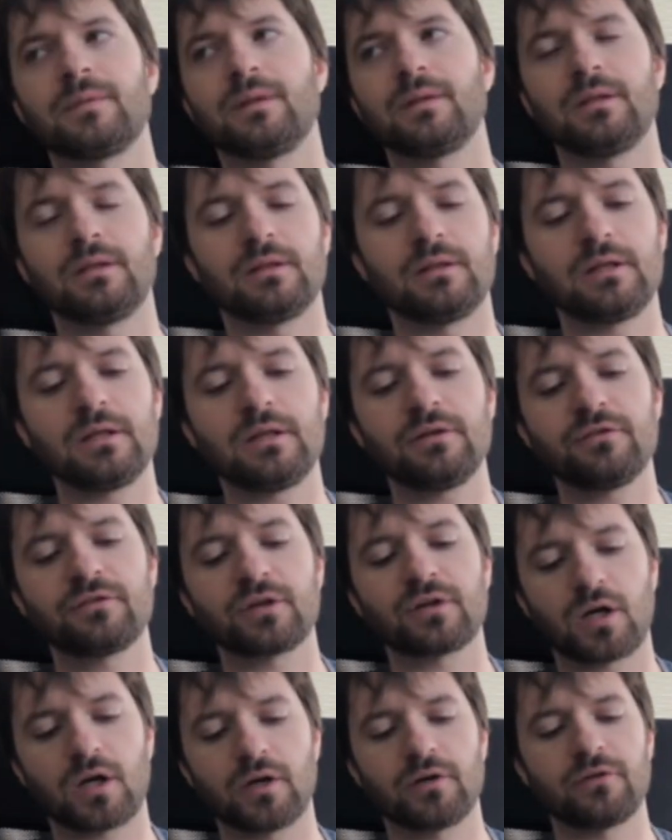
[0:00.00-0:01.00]
these
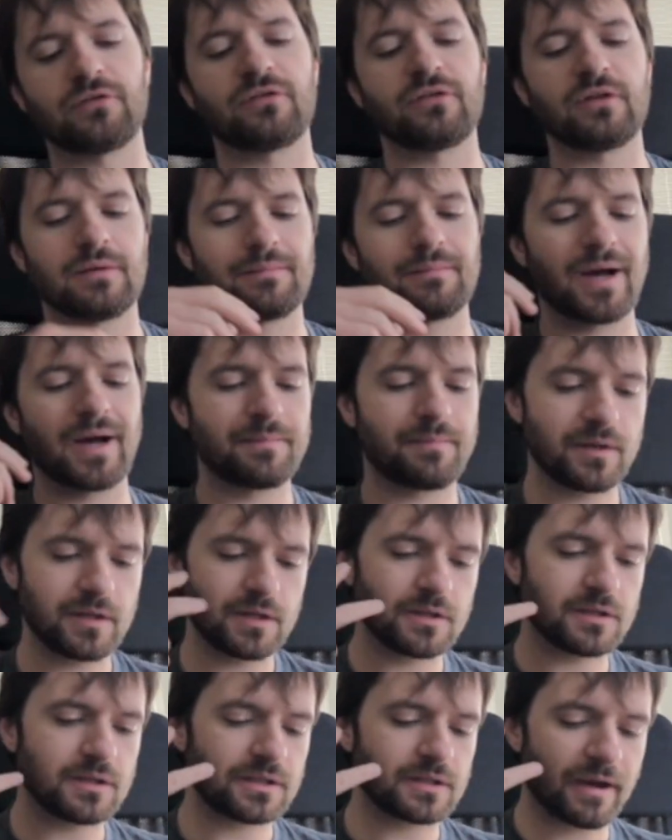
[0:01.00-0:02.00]
cards, in my opinion,
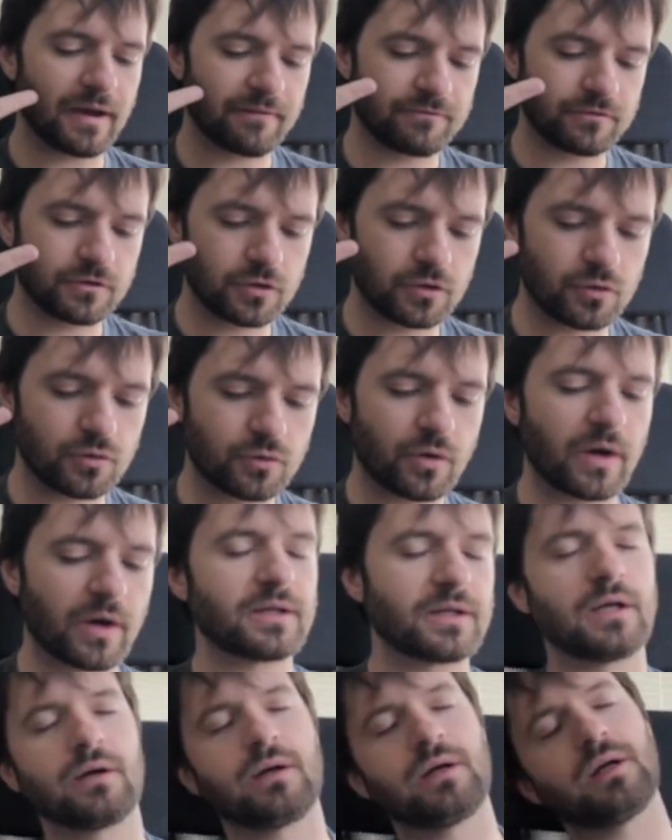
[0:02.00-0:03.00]
need to have 2
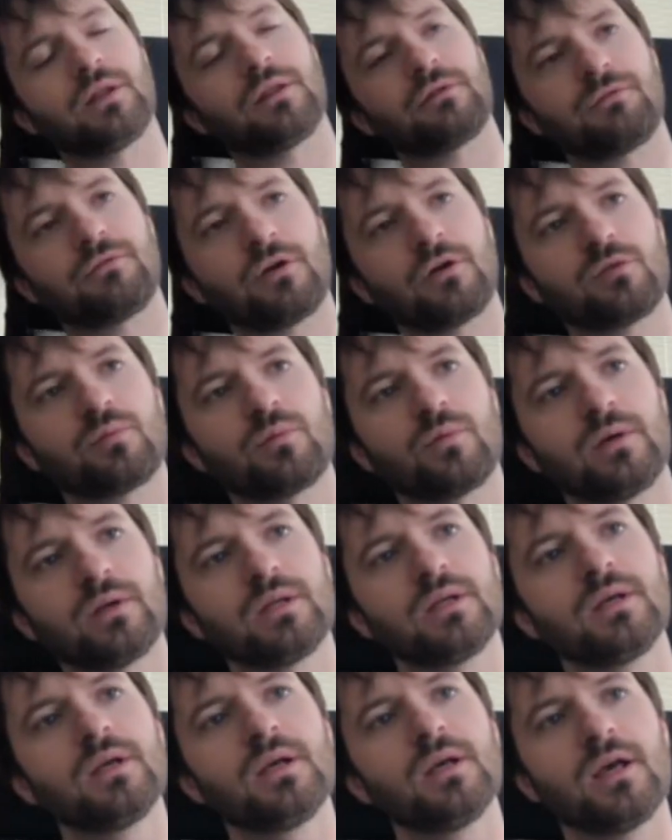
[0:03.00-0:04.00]
criteria. The first one
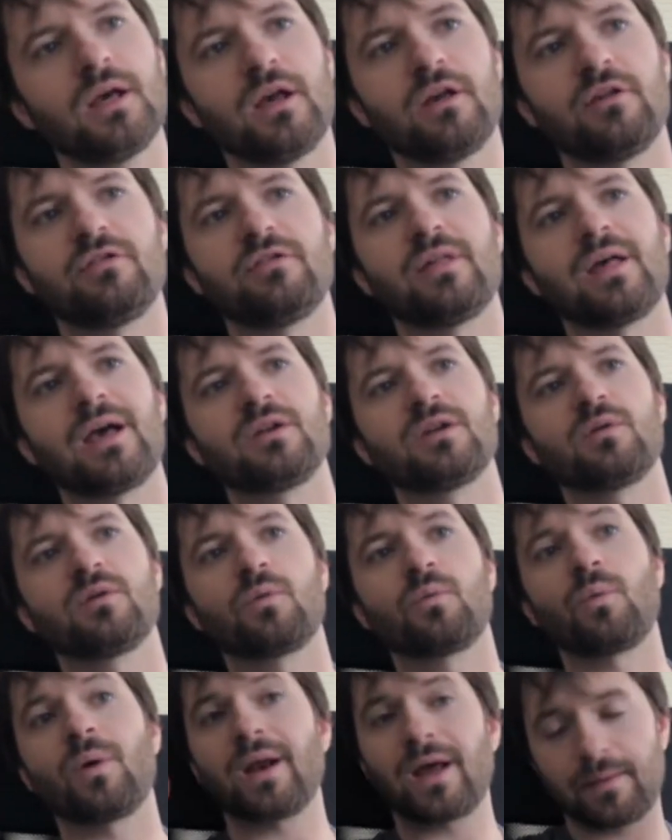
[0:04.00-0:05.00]
is that
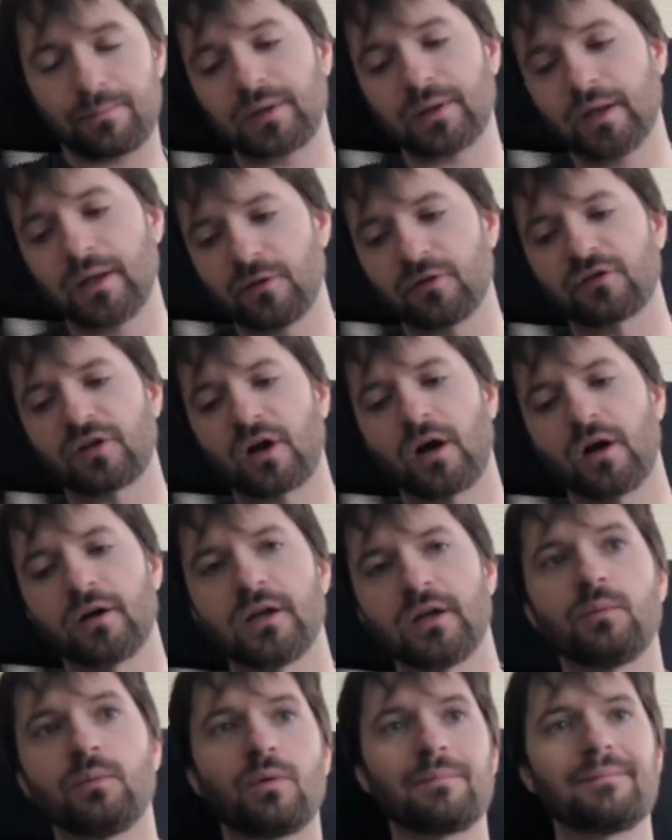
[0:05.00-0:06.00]
when I play this card,
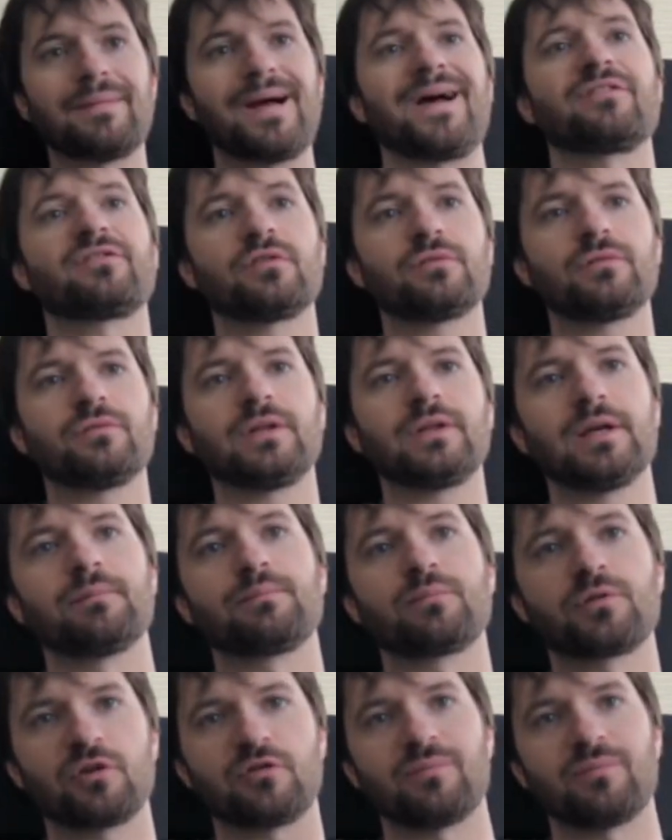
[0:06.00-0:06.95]
it will massively improve my